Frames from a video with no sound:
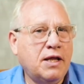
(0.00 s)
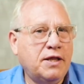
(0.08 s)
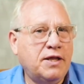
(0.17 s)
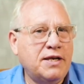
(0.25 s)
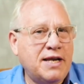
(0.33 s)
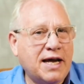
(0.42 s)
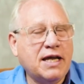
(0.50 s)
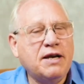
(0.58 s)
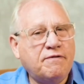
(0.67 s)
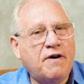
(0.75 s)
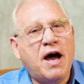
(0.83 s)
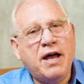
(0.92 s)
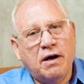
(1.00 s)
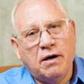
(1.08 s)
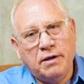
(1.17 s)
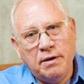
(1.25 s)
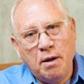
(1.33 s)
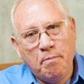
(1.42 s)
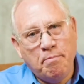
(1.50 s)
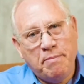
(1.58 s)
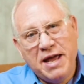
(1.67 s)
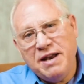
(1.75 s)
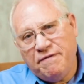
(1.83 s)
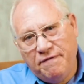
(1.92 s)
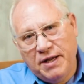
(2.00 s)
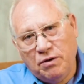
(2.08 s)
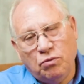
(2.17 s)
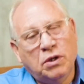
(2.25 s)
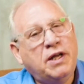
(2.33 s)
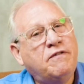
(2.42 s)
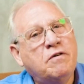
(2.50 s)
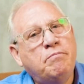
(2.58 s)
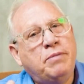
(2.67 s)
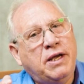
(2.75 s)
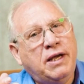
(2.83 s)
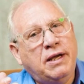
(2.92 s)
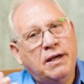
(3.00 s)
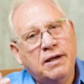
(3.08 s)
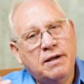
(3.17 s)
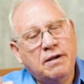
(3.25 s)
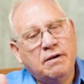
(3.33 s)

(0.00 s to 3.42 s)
the negative ion benefit will even be